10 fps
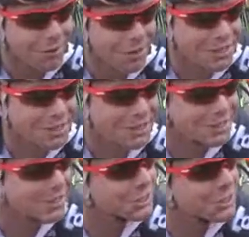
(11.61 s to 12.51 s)
race
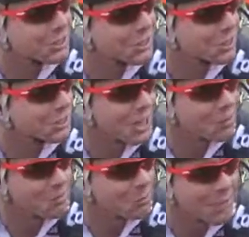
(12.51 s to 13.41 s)
continues. It's the
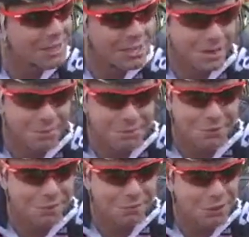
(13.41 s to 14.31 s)
same for me. I'm
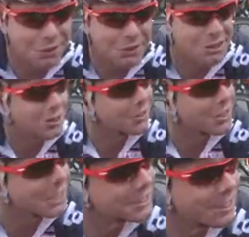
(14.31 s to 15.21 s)
focusing on
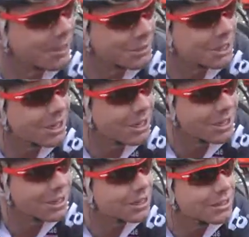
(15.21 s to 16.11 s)
the next time
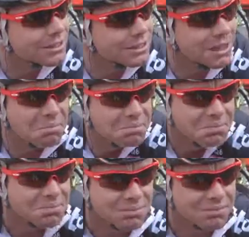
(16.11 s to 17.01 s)
trial, and
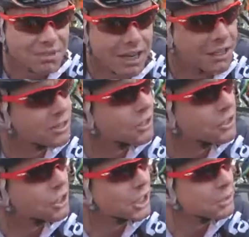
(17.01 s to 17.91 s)
it
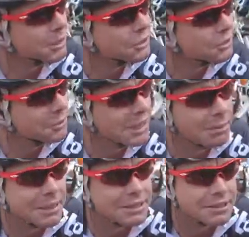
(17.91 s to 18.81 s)
doesn't change much for
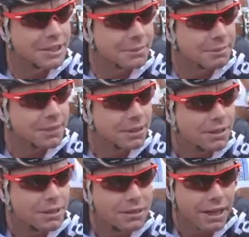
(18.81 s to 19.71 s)
me. But
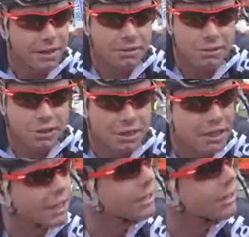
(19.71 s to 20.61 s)
it
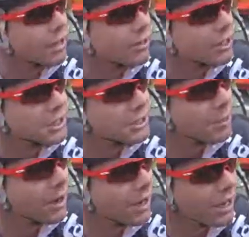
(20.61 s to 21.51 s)
certainly
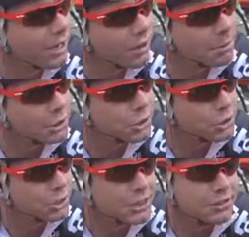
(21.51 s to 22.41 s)
increases my
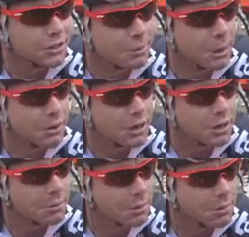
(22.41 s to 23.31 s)
opportunities for the
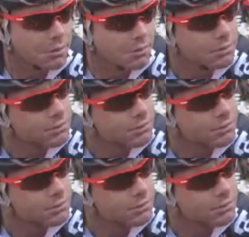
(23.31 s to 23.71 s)
podium. Or